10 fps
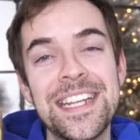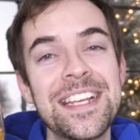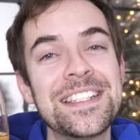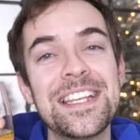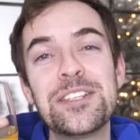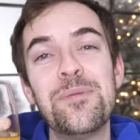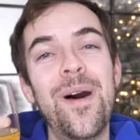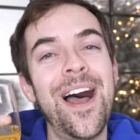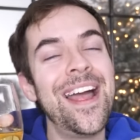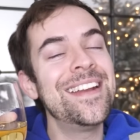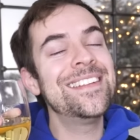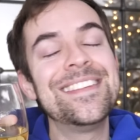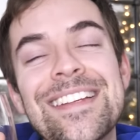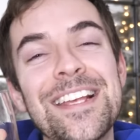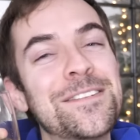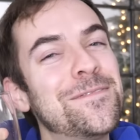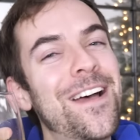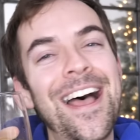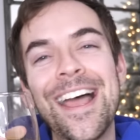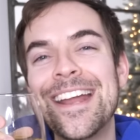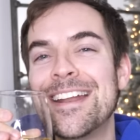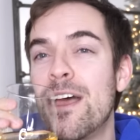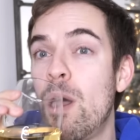taste this wine just fine.